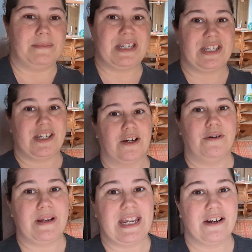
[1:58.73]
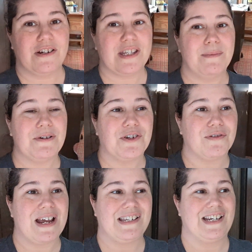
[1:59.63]
So here's the most
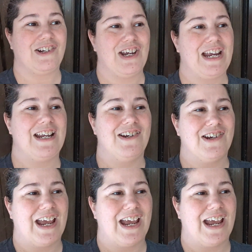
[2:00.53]
drastic change,